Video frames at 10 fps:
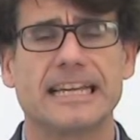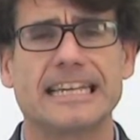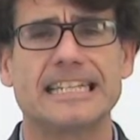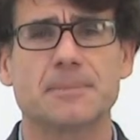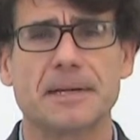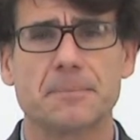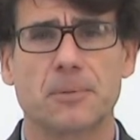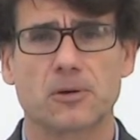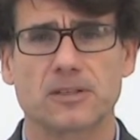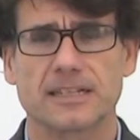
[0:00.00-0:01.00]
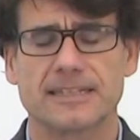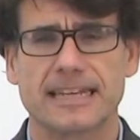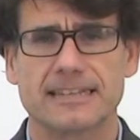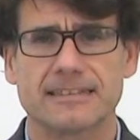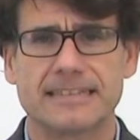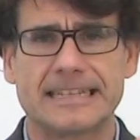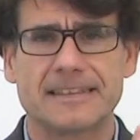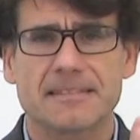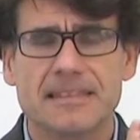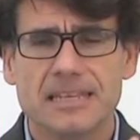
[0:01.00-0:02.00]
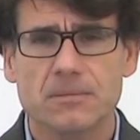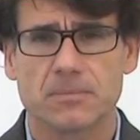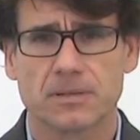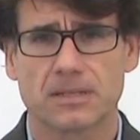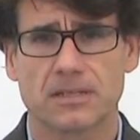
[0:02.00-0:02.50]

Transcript: it's very important that the theme